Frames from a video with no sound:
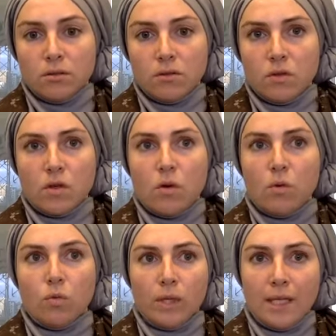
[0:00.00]

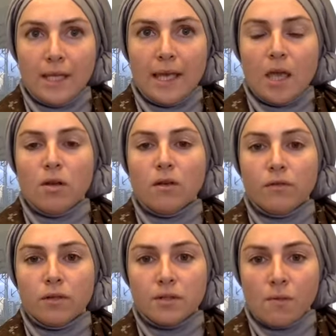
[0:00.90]
So, really caring
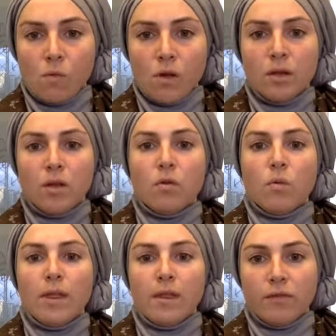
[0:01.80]
for someone in a
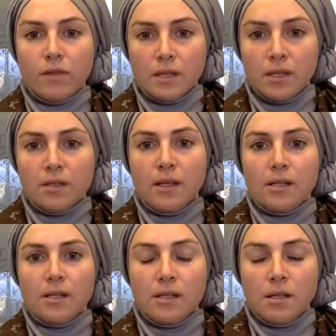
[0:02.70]
way that
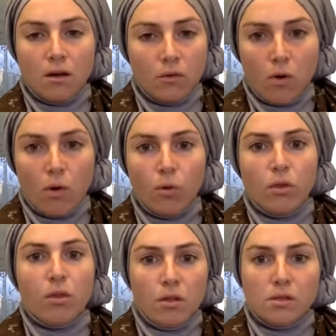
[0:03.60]
facilitates their
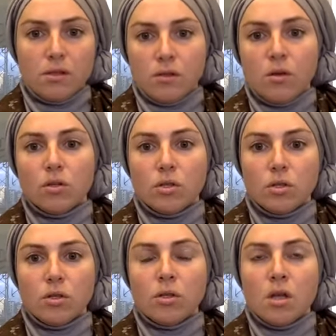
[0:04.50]
growth. This is
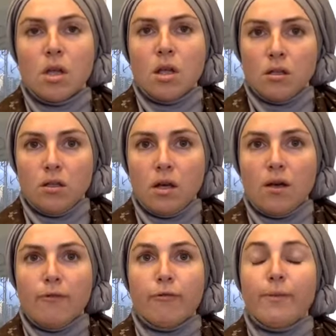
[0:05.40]
nurture.
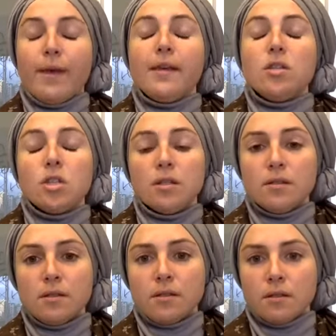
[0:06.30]
Love,
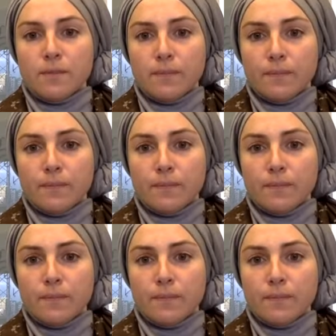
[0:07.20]
patience.